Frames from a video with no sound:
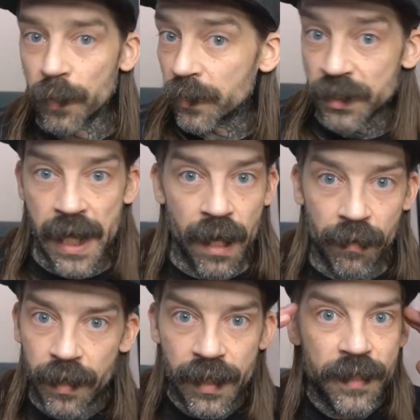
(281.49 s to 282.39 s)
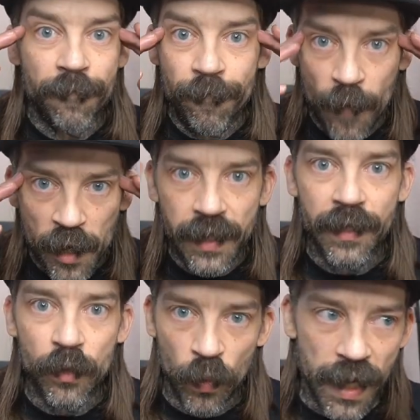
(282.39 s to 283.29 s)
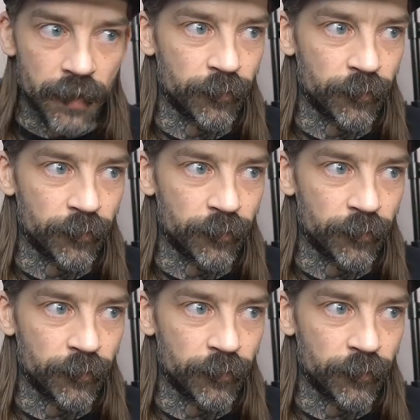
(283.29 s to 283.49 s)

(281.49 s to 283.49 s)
But Taryn is fucking great.